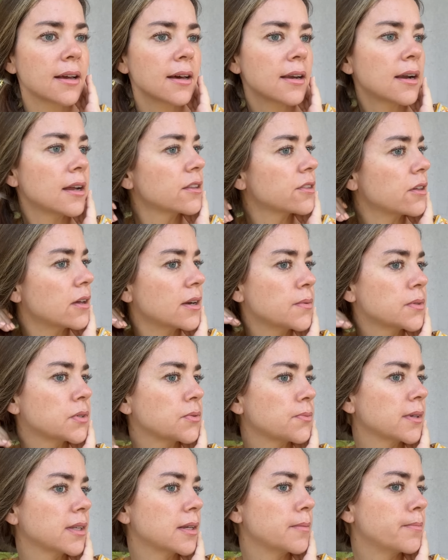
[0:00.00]
and I thought he was
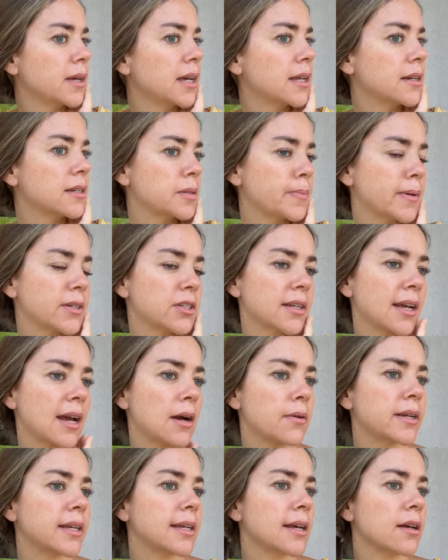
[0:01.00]
really mean, especially
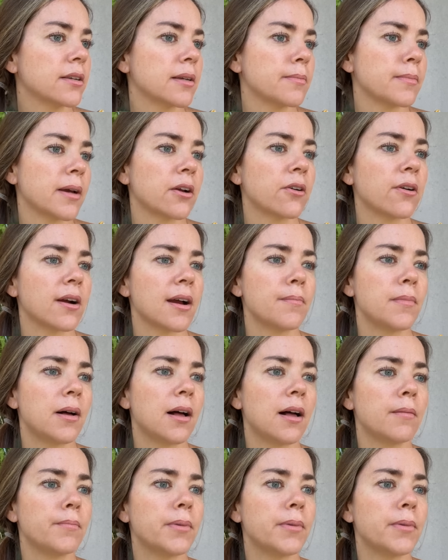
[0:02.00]
how he yelled at my grandma.